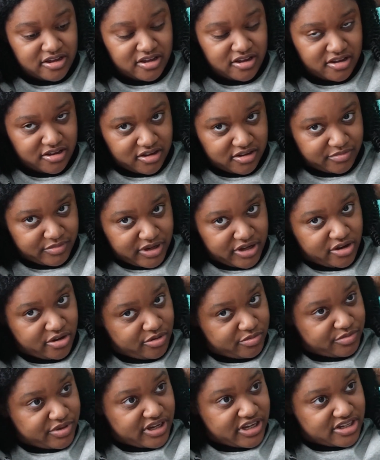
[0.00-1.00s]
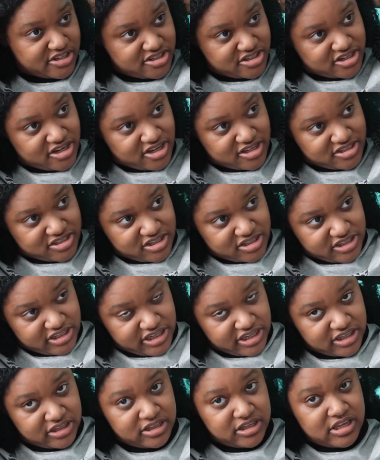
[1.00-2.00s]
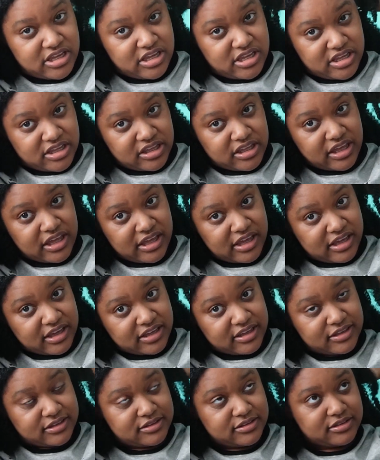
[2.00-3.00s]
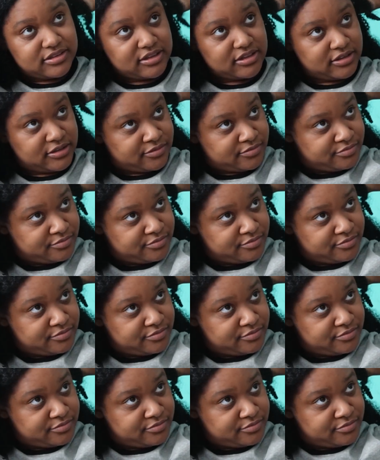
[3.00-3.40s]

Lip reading: on my homepage constantly. And